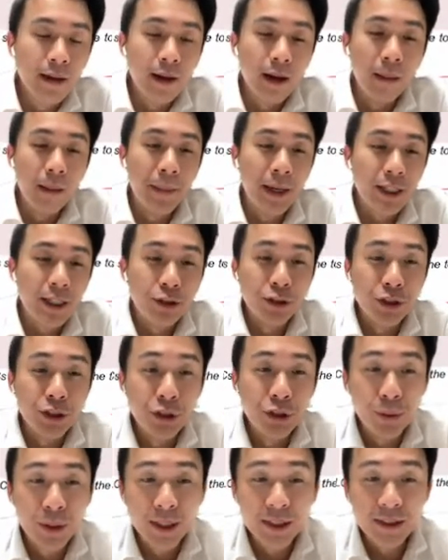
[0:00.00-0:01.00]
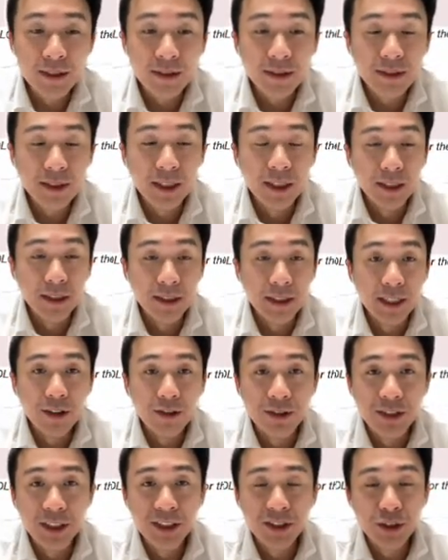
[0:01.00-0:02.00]
And back to the US uh,
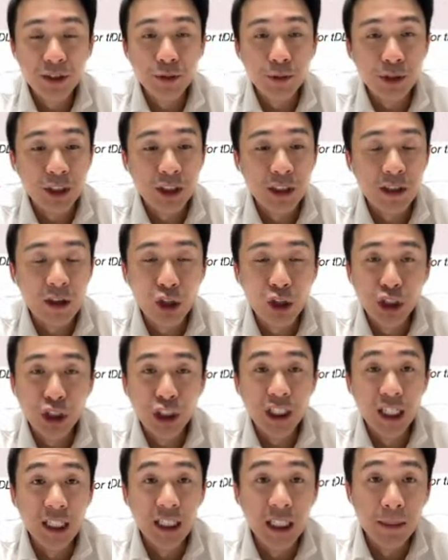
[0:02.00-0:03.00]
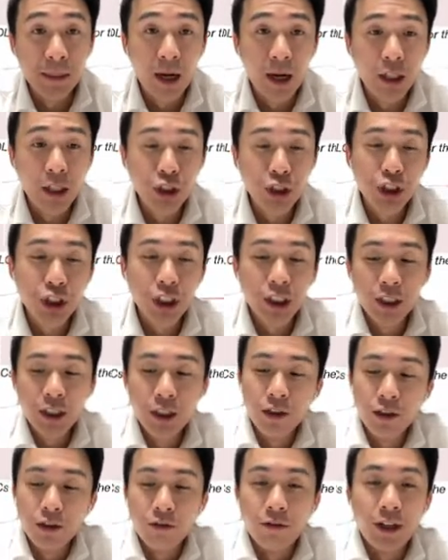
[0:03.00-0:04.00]
DLCs, this was just launched in early March
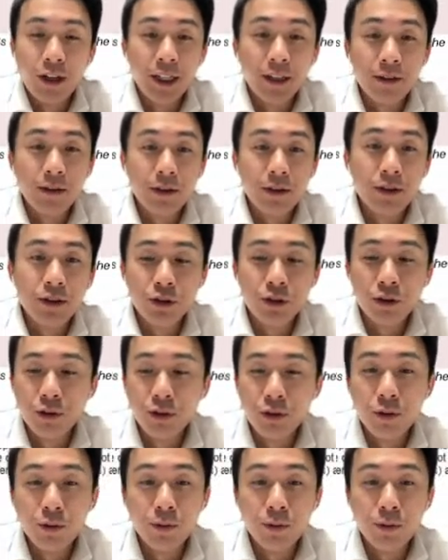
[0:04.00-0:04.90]
right? So